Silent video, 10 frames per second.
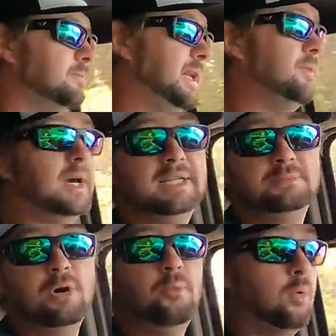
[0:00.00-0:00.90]
But
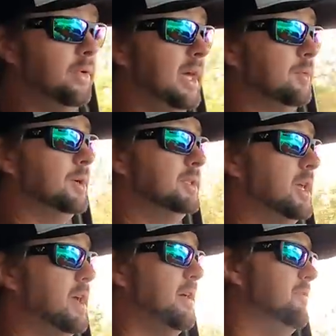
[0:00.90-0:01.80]
anyways, my whole point of that was
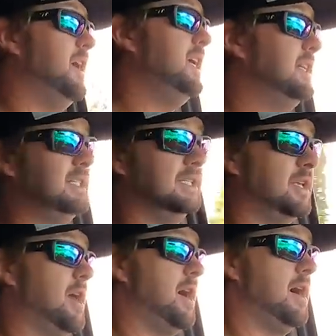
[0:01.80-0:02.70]
Vegas
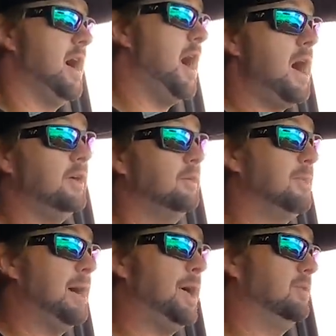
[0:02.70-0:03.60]
is hotter
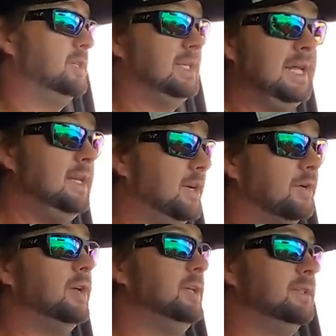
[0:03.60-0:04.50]
by about 10
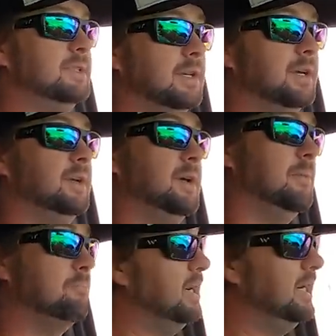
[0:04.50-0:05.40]
degrees,
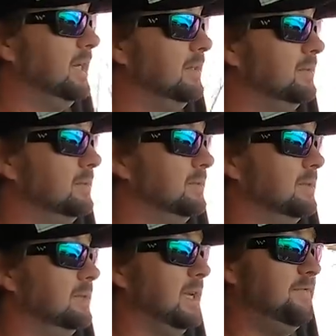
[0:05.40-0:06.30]
but
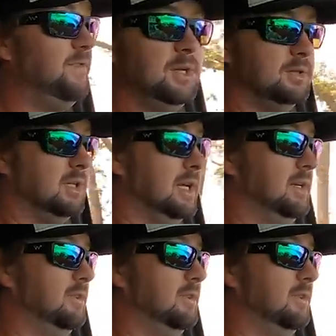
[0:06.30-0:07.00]
it feels a lot